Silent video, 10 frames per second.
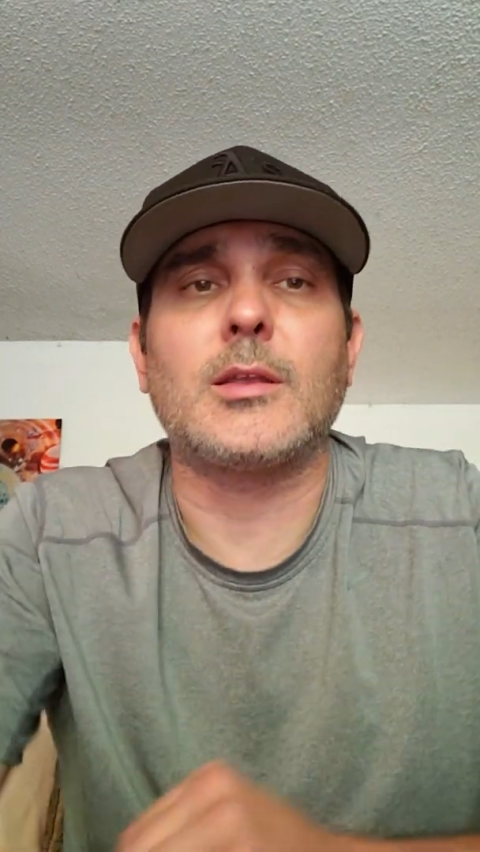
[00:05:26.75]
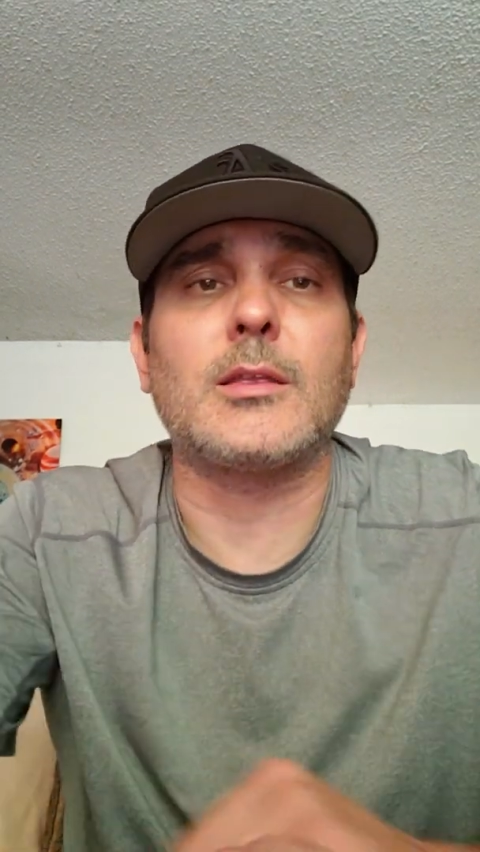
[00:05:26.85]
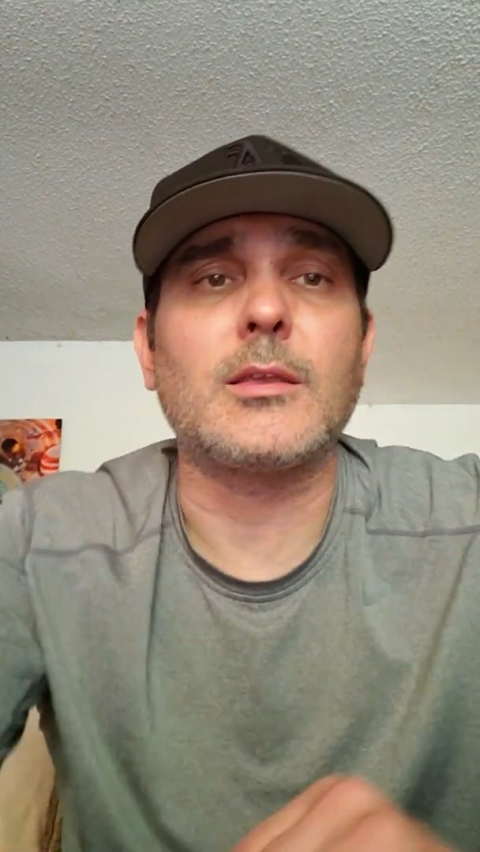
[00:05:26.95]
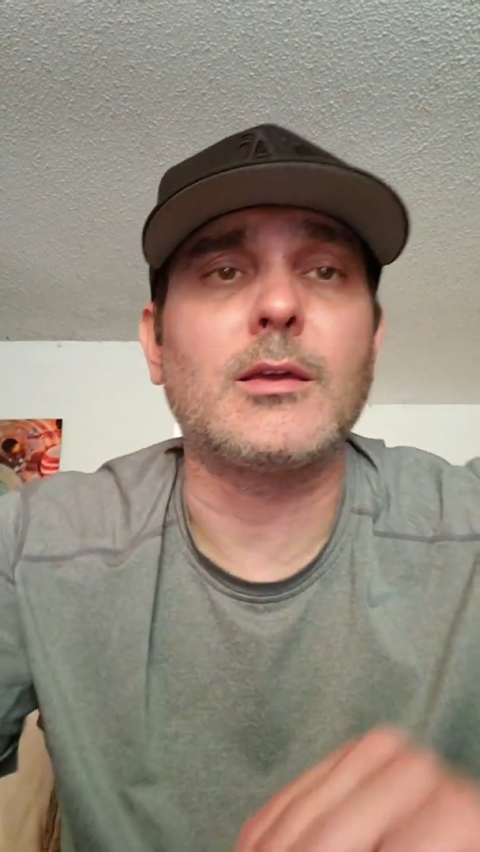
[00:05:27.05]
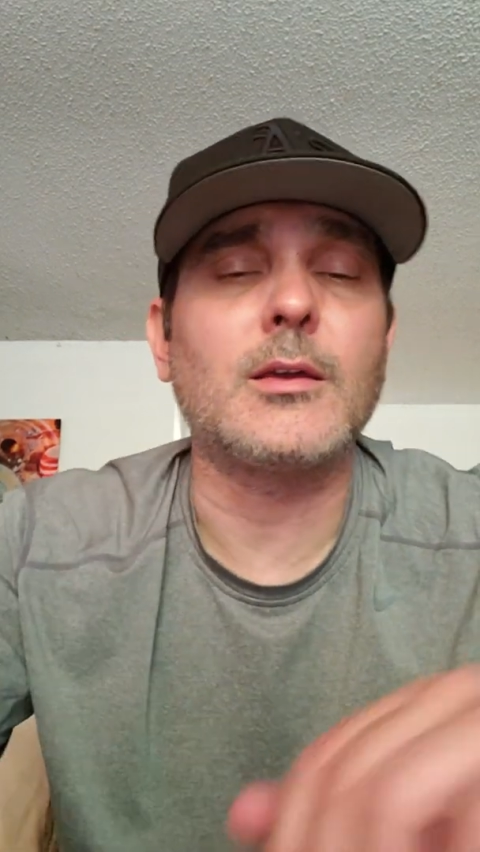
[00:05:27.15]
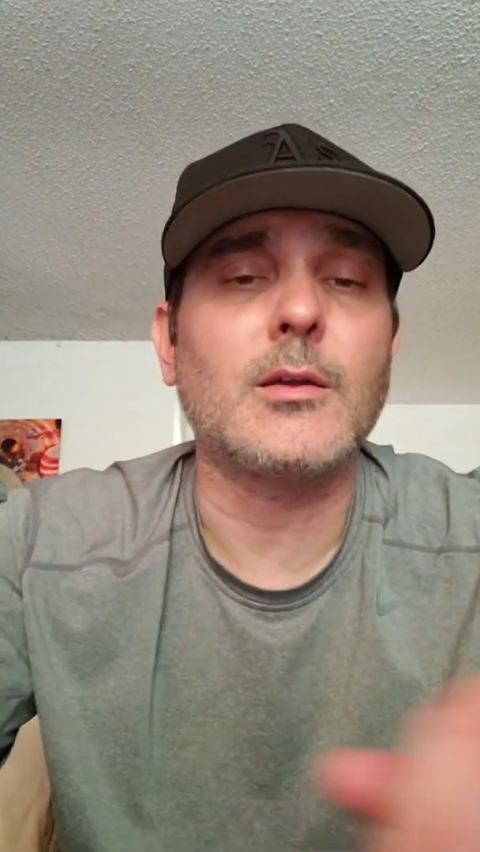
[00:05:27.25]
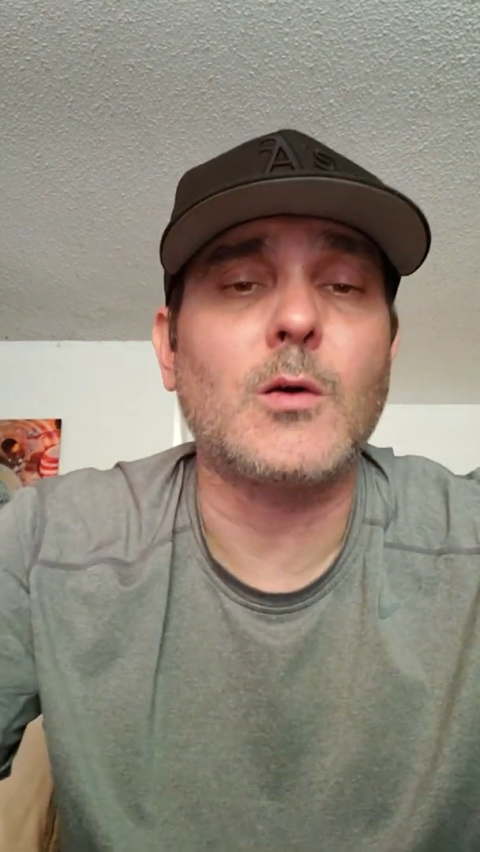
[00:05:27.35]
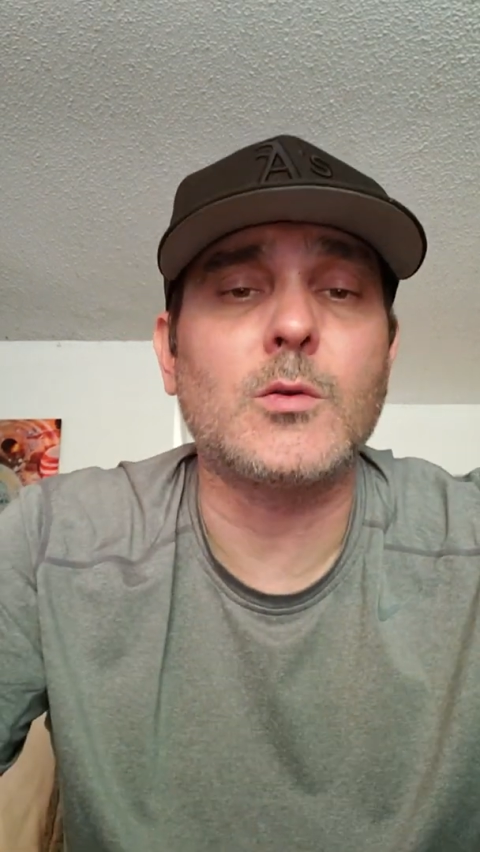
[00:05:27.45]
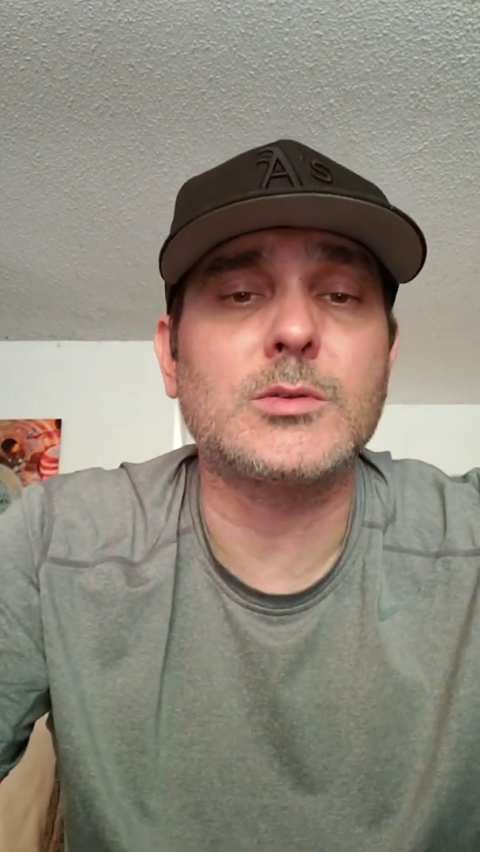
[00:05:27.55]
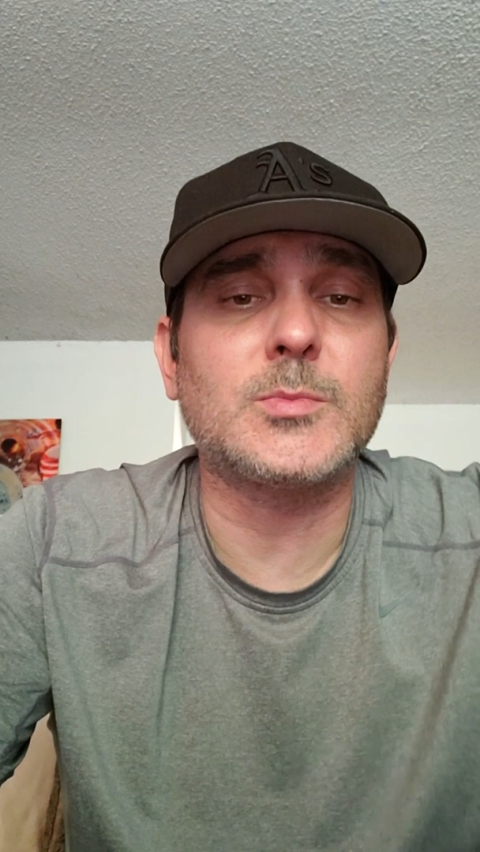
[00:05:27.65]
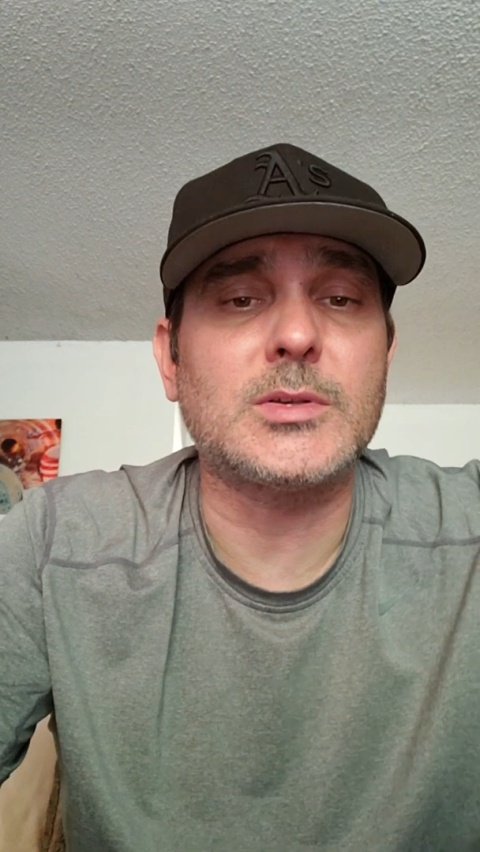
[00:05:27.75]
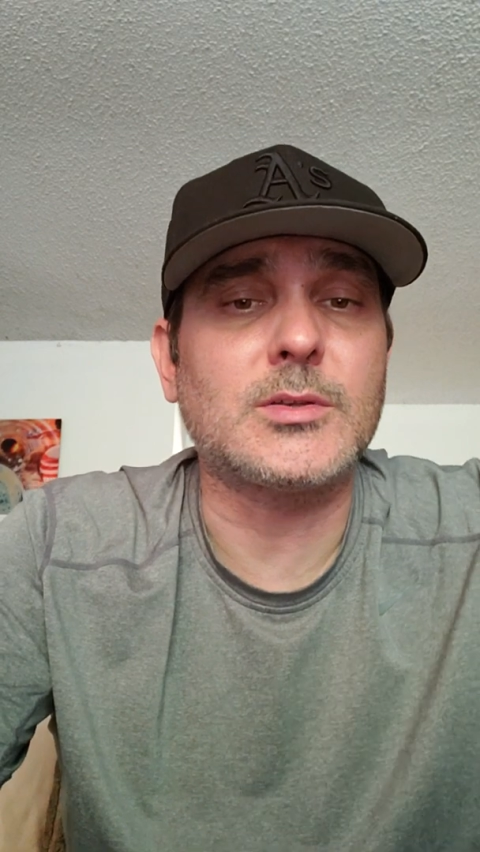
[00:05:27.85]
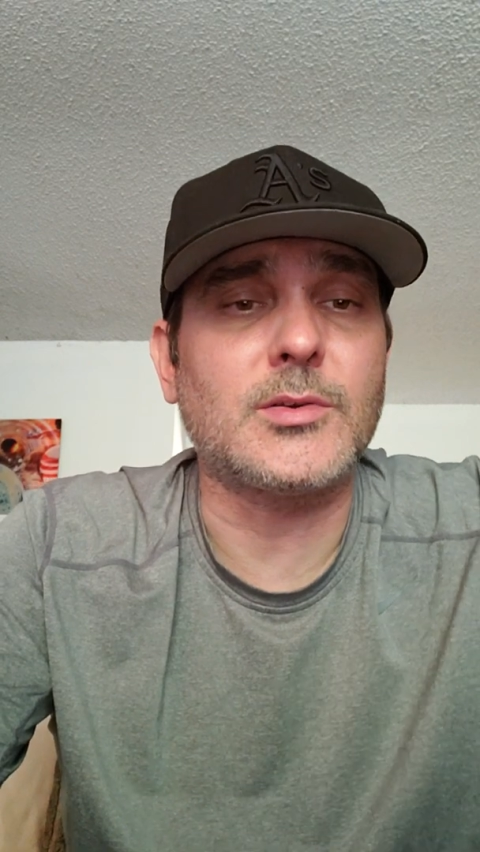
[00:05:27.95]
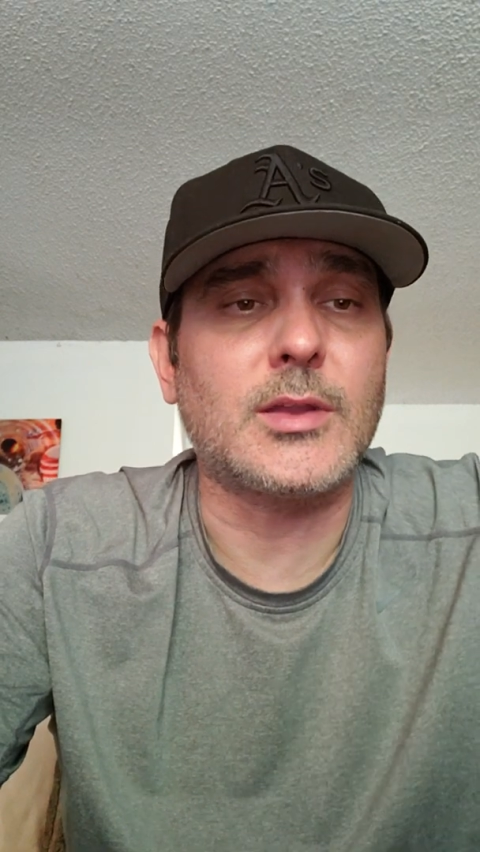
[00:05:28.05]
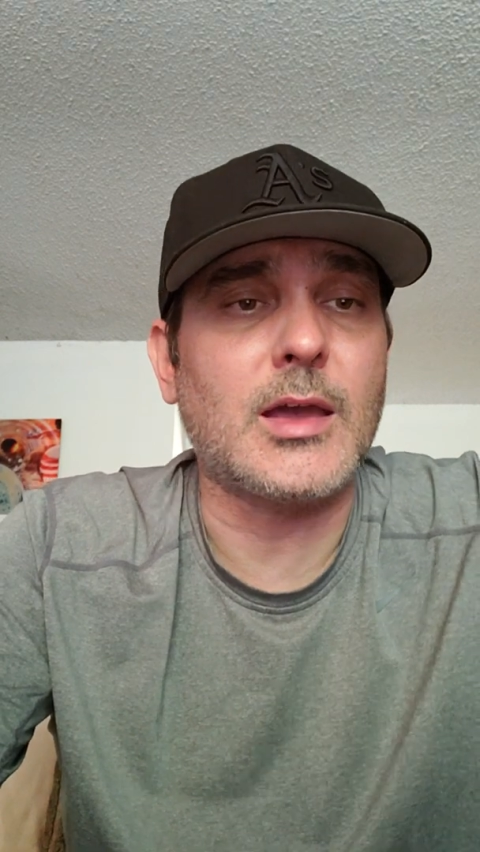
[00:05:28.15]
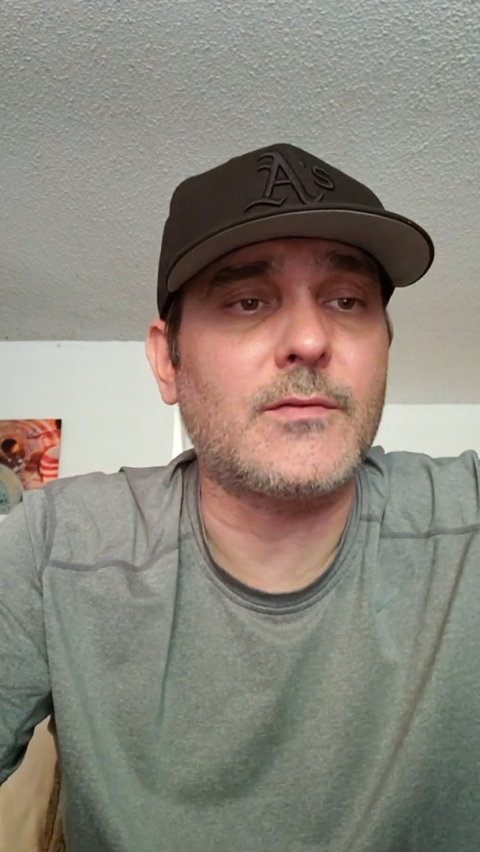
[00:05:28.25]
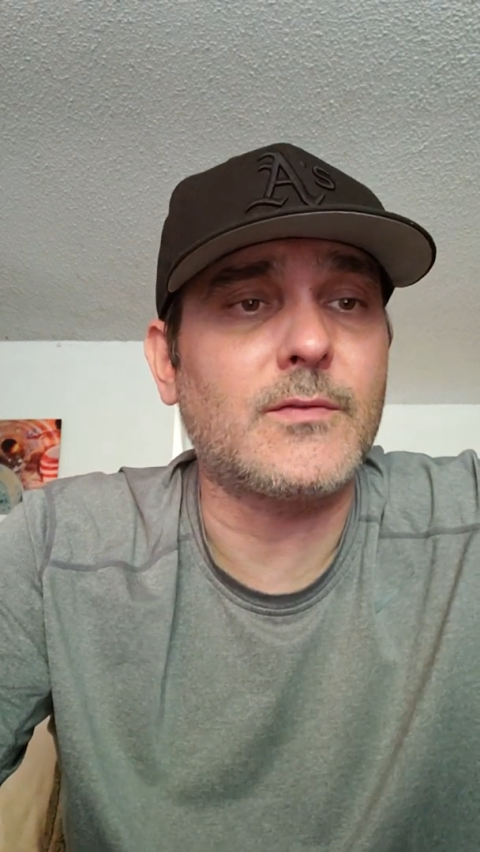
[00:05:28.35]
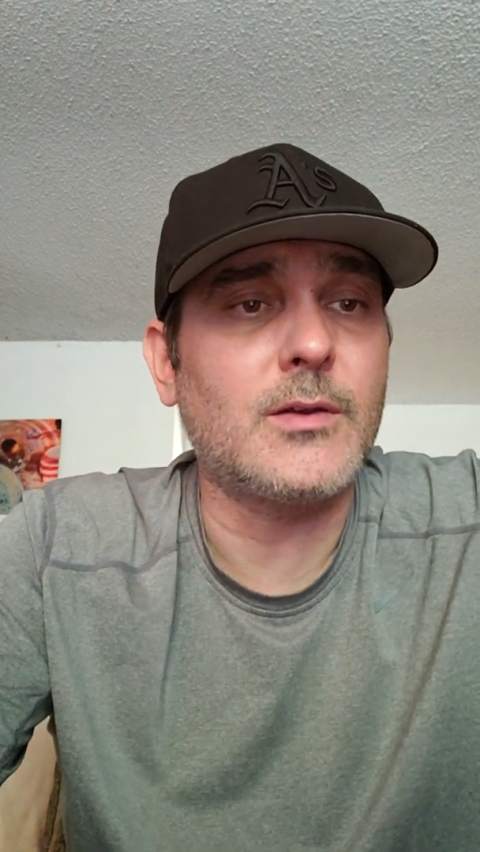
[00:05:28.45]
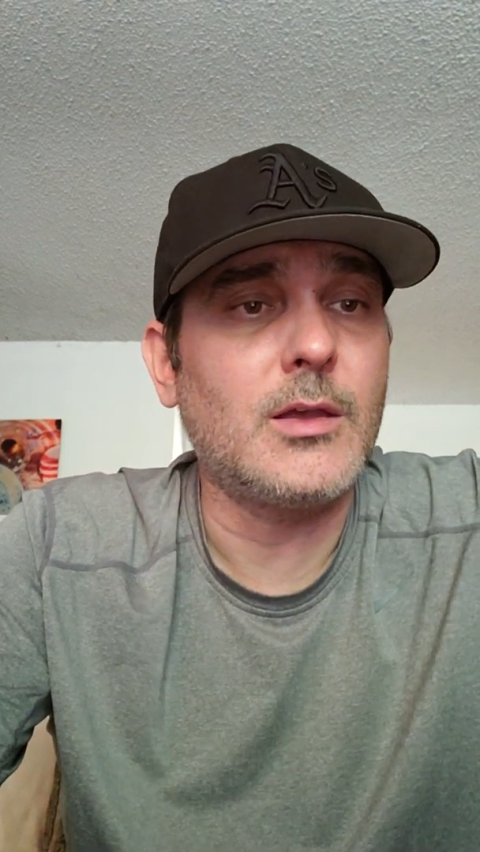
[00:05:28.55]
on the Colts plus three and a half.